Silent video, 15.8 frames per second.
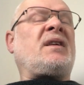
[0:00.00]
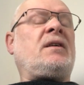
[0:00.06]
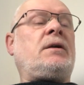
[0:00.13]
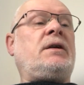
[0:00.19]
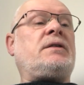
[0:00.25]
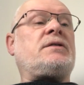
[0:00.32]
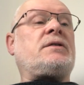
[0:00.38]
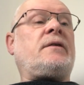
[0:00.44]

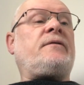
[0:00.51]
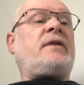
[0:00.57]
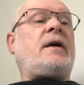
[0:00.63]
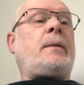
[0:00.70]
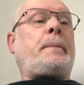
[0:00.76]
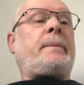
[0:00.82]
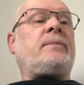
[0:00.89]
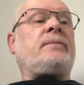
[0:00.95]
Each of
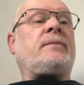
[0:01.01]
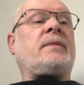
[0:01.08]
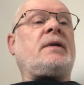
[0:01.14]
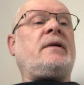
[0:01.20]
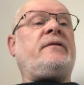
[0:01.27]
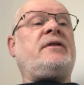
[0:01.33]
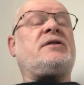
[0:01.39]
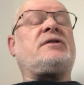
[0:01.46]
them,
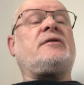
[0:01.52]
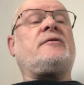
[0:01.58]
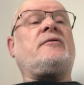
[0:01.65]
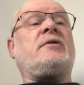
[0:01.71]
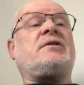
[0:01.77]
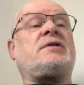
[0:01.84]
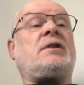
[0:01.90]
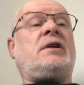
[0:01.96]
if he
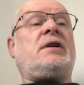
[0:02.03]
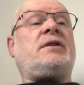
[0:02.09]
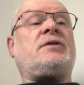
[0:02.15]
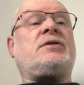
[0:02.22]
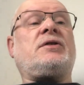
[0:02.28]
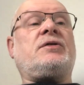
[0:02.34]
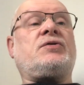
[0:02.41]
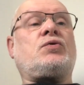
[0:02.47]
seriously
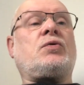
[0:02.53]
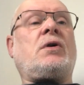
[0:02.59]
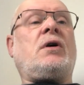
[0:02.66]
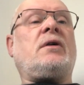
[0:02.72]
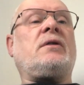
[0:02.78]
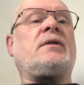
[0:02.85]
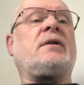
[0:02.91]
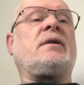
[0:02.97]
turns to
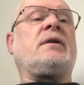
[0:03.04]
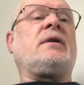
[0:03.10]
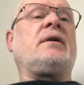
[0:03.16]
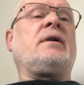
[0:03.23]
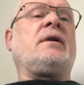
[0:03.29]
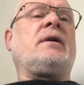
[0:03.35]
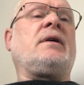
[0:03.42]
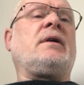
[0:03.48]
God,
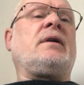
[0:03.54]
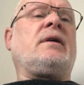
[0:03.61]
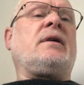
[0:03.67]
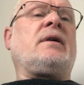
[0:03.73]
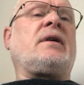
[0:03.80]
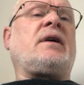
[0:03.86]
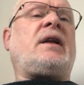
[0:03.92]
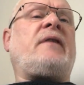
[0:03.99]

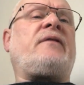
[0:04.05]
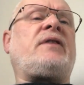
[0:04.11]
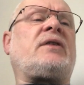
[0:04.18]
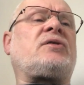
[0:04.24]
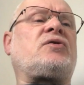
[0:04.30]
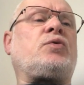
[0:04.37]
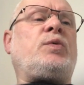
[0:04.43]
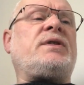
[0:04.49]
can have
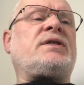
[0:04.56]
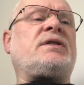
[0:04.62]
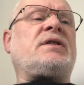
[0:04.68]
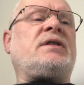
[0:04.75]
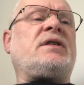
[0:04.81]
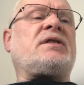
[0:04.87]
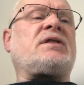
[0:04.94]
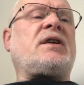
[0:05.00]
that twist
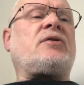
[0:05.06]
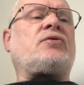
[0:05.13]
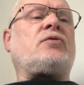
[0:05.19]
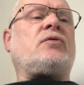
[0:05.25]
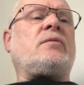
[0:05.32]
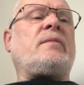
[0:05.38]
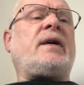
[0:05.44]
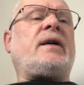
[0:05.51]
in the
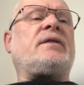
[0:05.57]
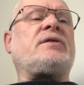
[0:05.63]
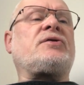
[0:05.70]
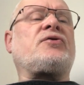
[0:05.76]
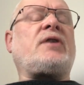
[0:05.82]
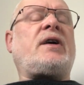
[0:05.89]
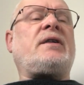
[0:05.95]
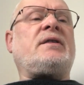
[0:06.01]
central man
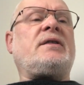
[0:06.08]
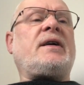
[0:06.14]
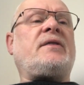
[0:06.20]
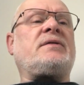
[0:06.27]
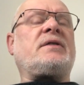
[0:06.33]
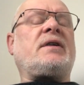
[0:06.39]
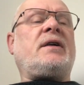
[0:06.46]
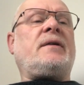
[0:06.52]
straightened
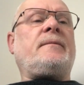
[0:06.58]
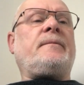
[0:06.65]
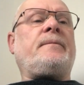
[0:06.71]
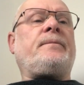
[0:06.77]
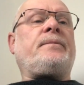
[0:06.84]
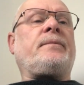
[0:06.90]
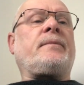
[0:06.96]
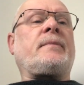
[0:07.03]
out again.
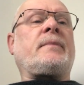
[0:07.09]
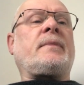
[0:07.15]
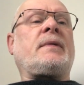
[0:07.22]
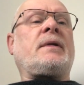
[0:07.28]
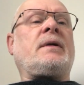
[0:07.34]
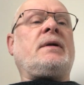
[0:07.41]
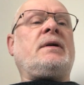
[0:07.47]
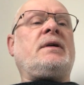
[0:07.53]

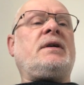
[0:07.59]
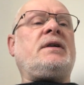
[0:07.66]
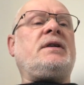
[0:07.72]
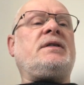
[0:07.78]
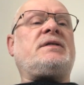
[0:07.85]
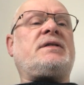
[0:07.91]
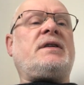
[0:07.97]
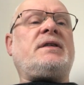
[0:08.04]

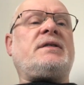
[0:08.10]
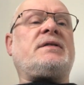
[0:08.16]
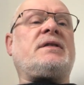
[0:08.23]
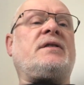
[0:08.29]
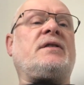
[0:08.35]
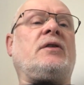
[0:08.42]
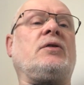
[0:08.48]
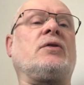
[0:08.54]
Each is,
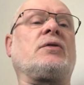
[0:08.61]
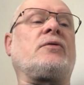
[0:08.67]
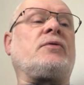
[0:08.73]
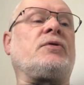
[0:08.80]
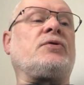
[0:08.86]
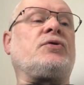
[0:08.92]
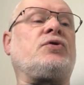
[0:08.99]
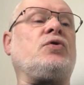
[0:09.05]
in the long
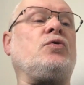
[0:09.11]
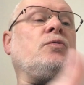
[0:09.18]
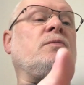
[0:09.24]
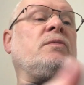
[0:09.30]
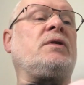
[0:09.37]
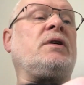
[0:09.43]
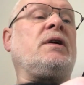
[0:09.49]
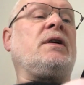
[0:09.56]
run,
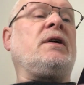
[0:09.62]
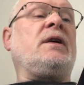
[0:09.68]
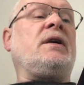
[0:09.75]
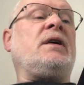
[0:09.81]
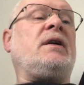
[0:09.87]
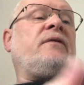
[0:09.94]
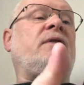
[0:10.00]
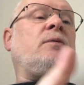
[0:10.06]
doomed
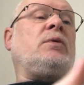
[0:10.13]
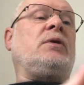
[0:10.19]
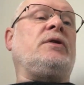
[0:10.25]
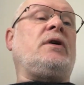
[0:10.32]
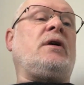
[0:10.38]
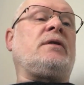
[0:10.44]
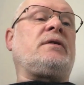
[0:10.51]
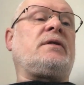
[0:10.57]
if he will
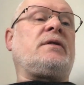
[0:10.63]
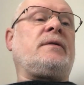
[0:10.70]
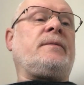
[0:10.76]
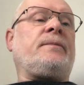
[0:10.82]
not.